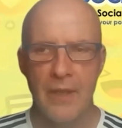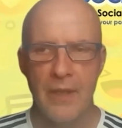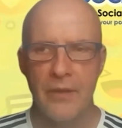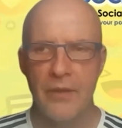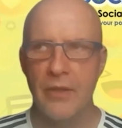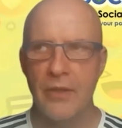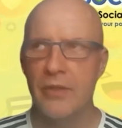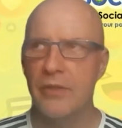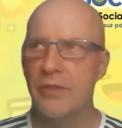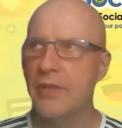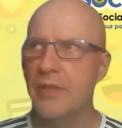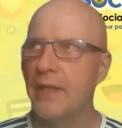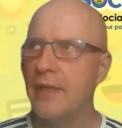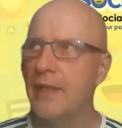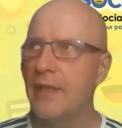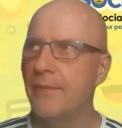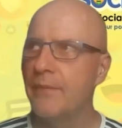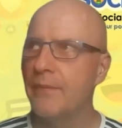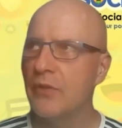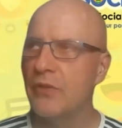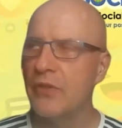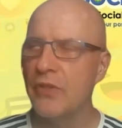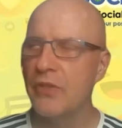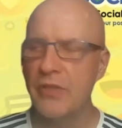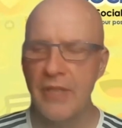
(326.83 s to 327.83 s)
There's a
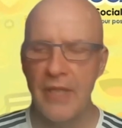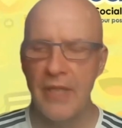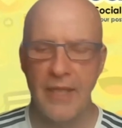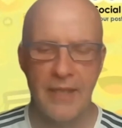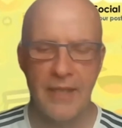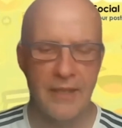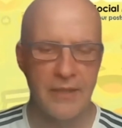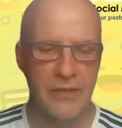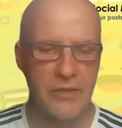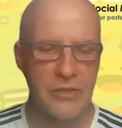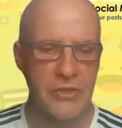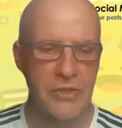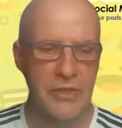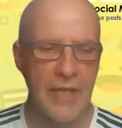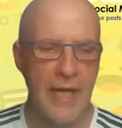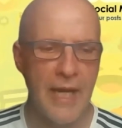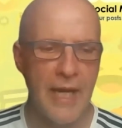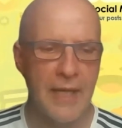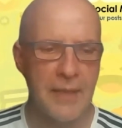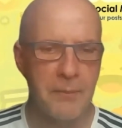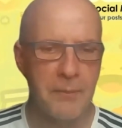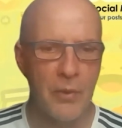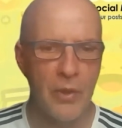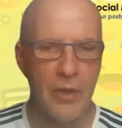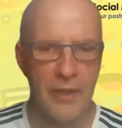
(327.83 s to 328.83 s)
there's a saying in
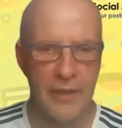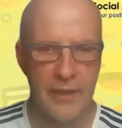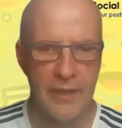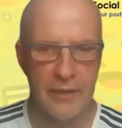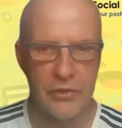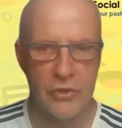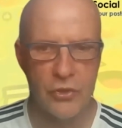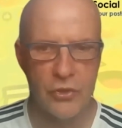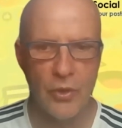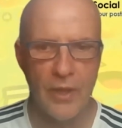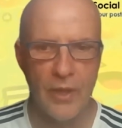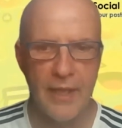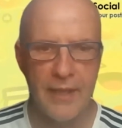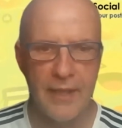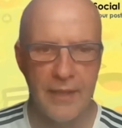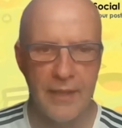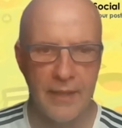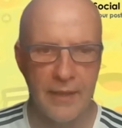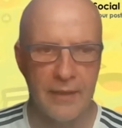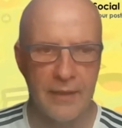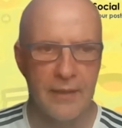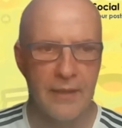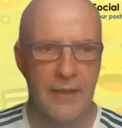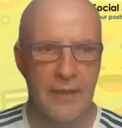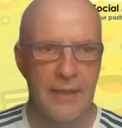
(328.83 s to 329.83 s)
stock market
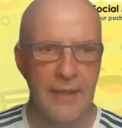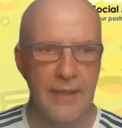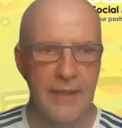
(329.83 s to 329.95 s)
trading